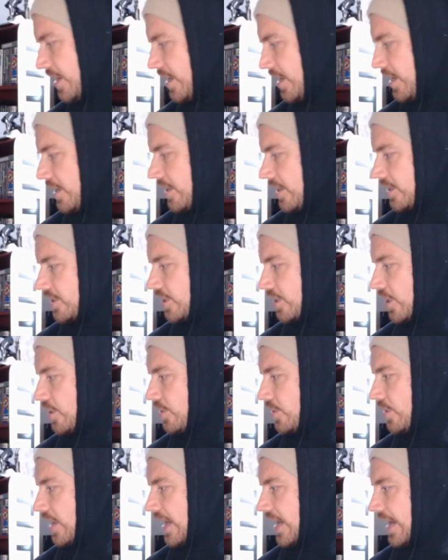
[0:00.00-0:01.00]
So
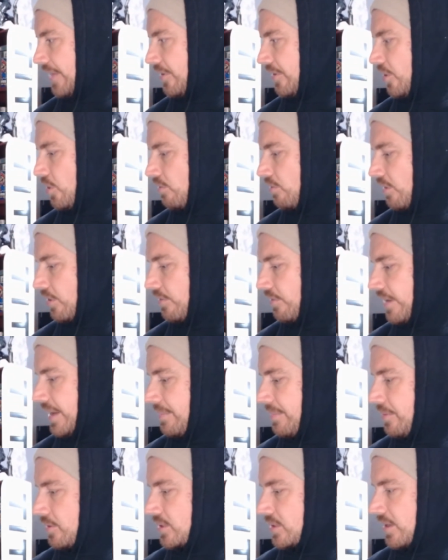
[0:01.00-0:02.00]
at the Hook Road Arena
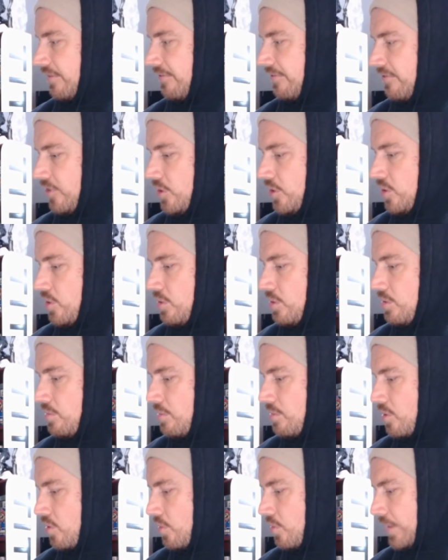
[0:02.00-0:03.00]
boot sale a few
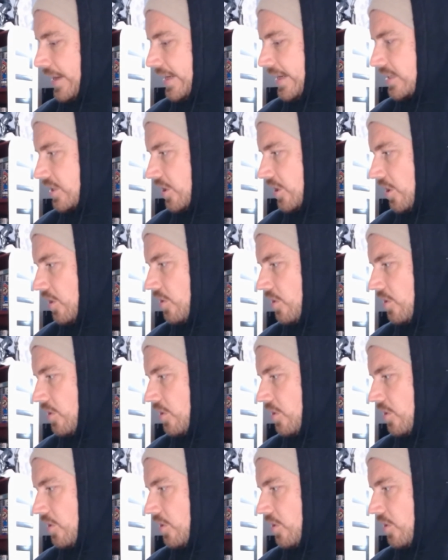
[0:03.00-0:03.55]
more weeks ago,